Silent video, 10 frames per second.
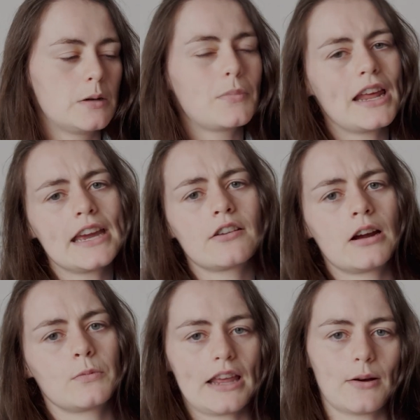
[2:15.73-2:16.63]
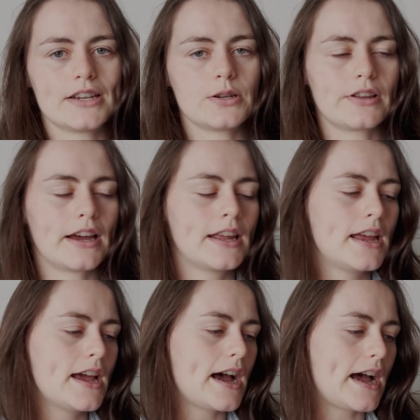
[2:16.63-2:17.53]
playing around with how I do that,
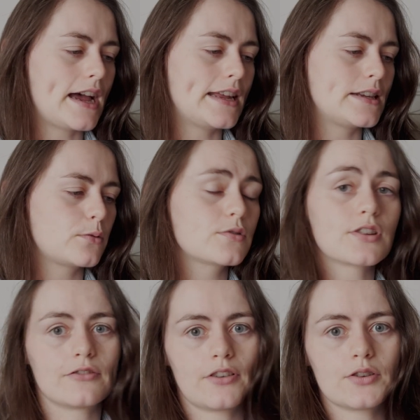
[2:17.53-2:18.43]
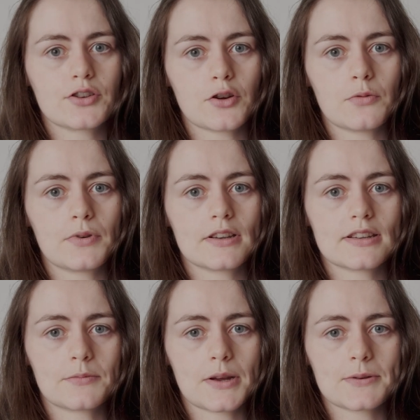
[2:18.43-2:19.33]
and also Photoshop
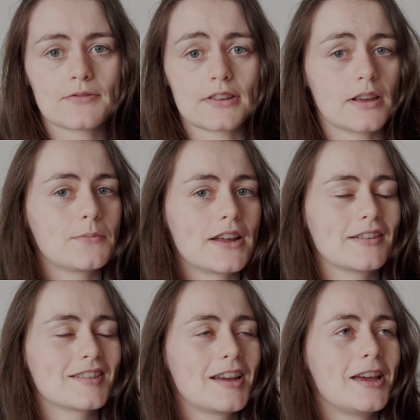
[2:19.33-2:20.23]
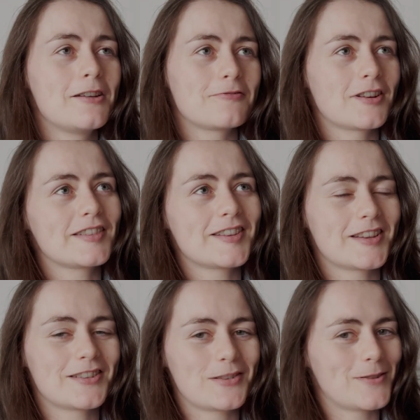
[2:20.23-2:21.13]
sometimes for thumbnails.
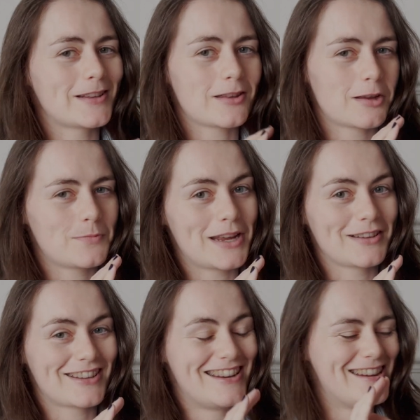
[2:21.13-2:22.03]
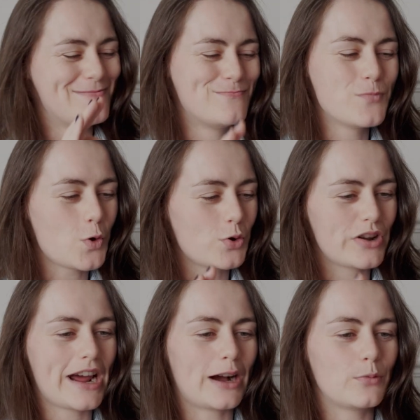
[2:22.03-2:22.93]
Francis is doing the thumbnails more
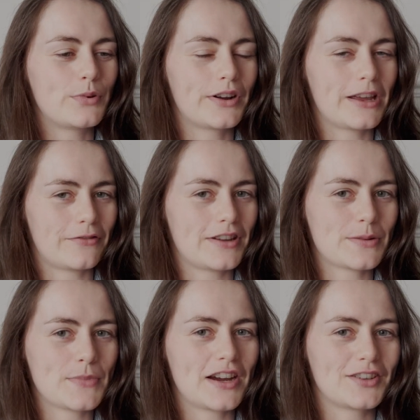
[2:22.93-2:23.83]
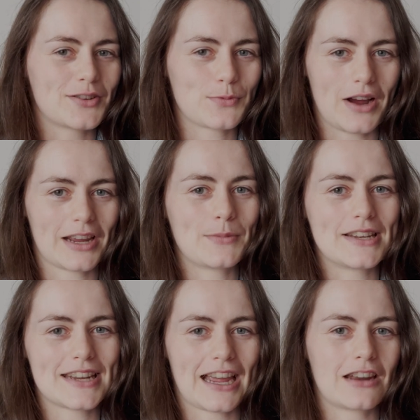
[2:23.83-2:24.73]
now, but if it's me, I just whack him
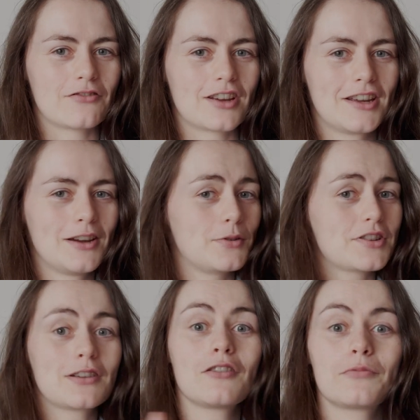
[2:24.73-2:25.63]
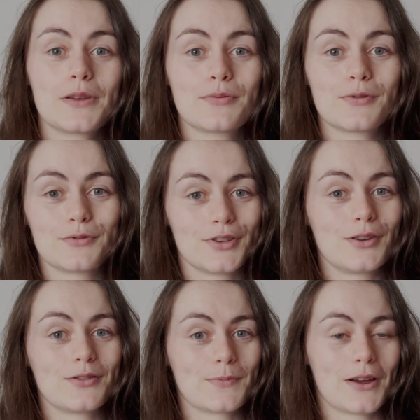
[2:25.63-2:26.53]
into Canva, which a lot of people
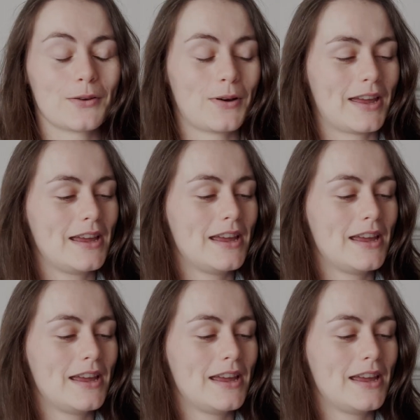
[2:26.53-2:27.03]
use, by the way.